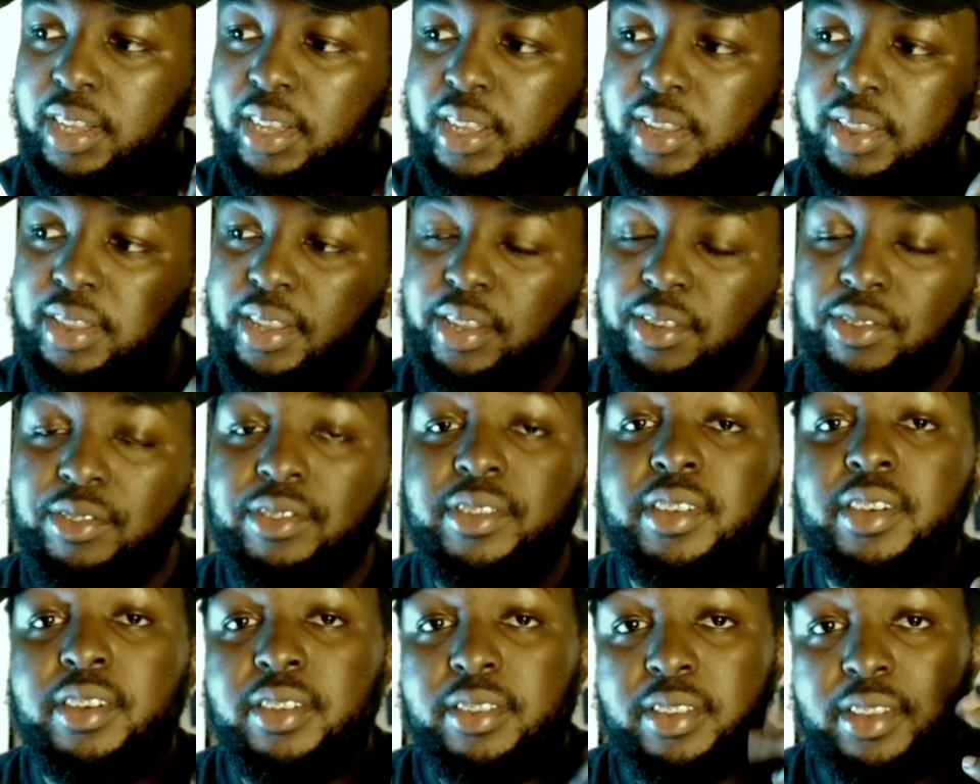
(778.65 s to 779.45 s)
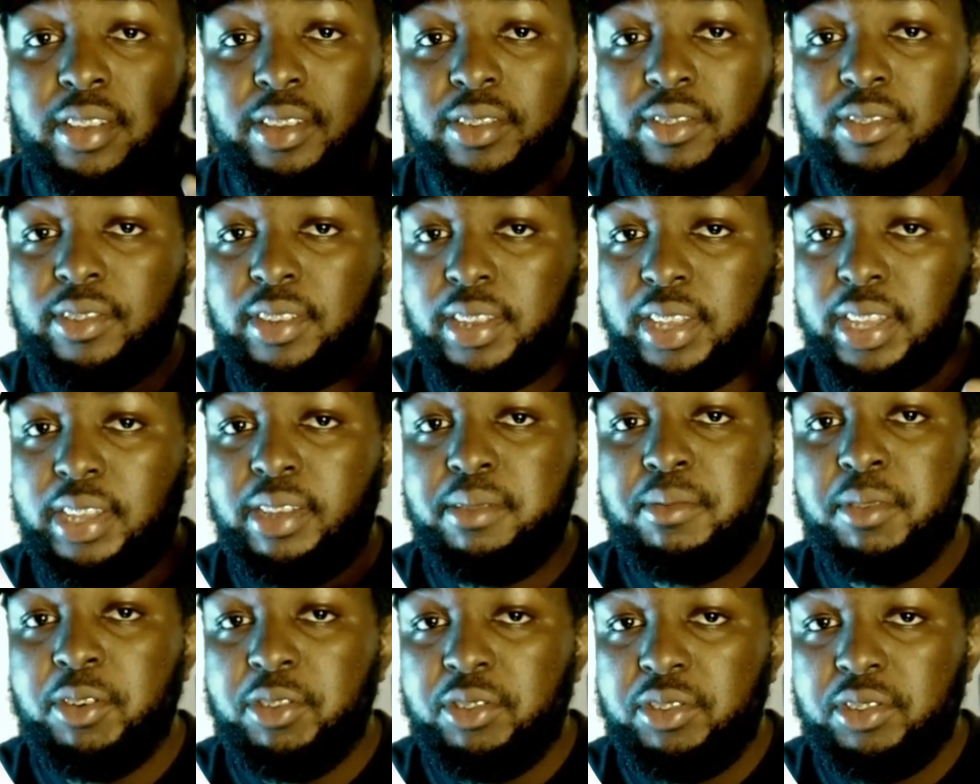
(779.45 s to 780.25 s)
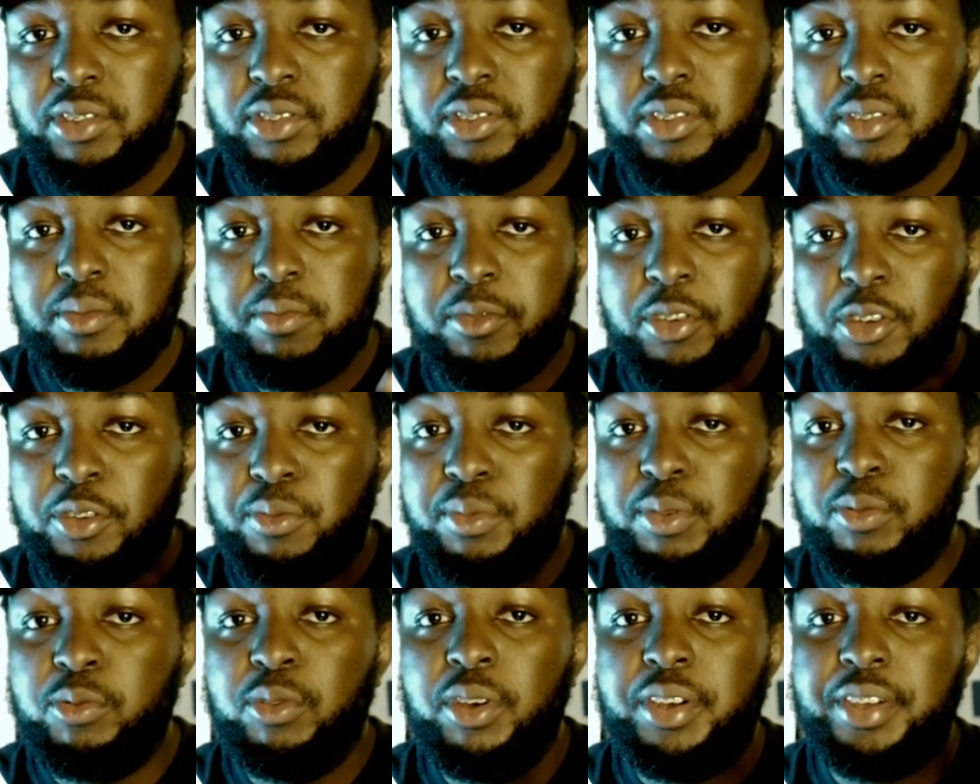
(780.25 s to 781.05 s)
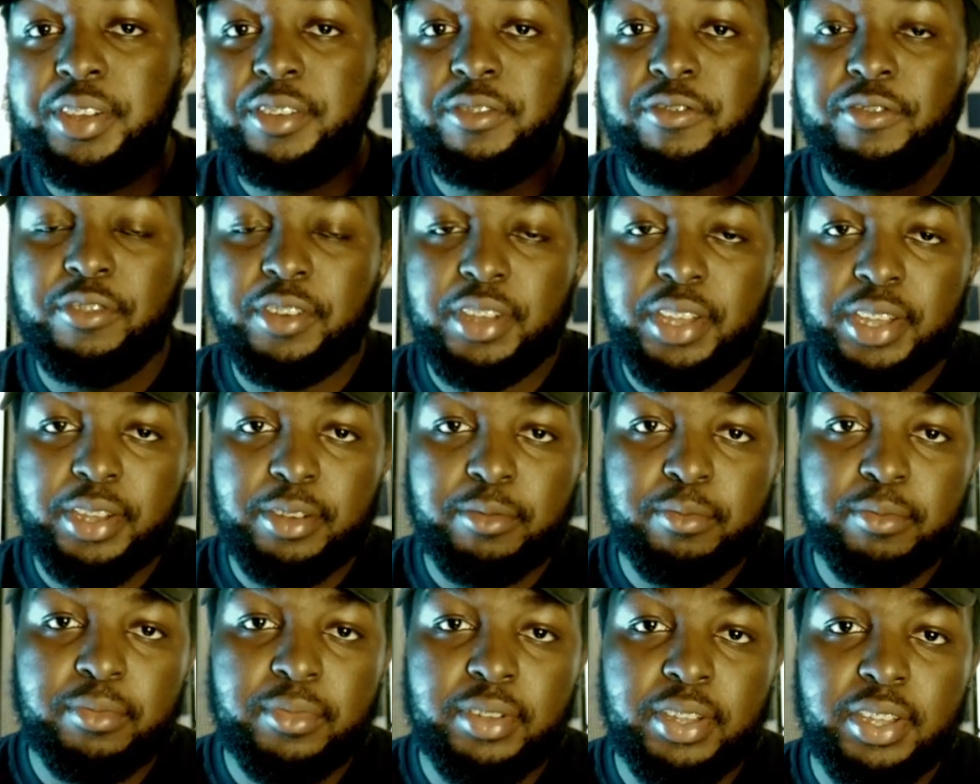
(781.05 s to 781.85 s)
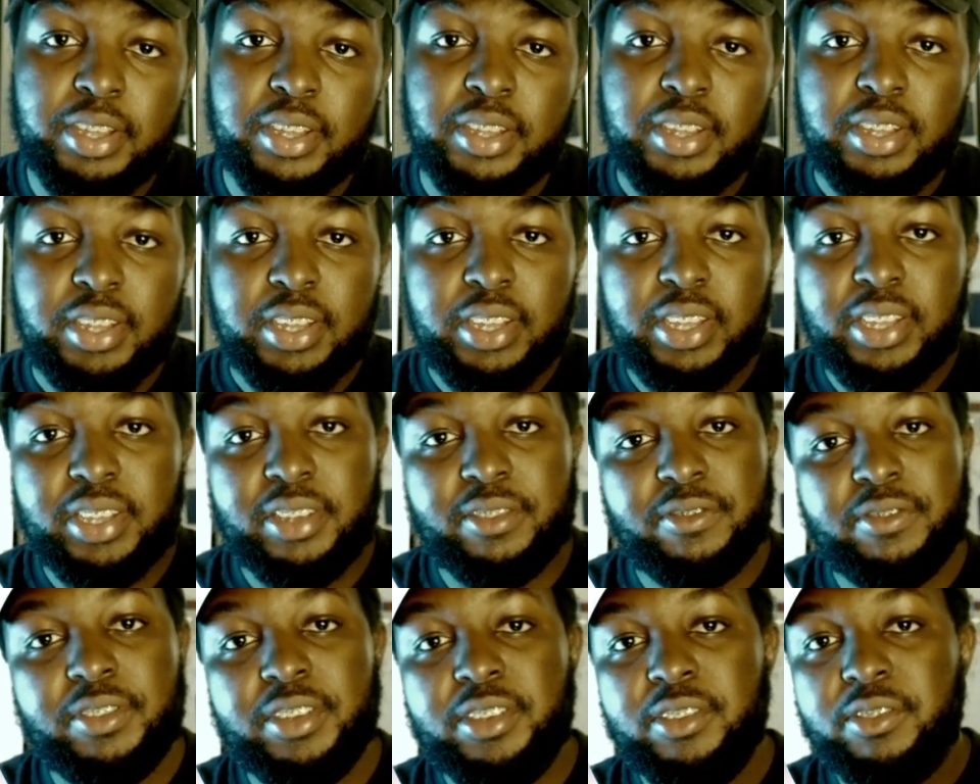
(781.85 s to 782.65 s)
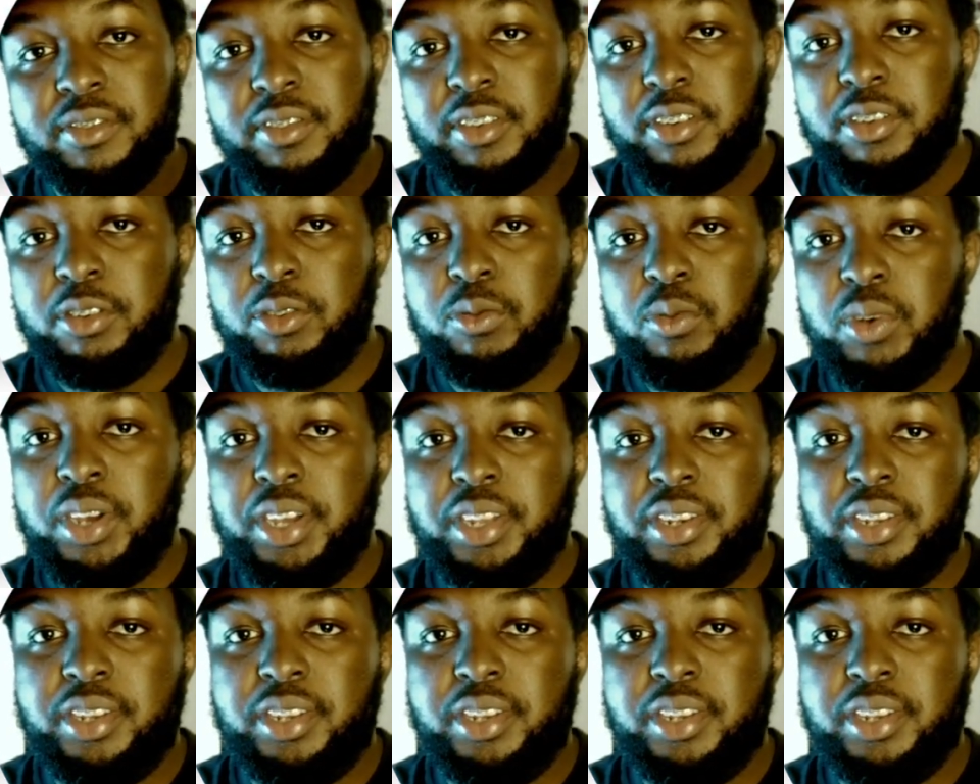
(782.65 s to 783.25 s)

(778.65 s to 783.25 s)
This email system could be working for him if he's found a way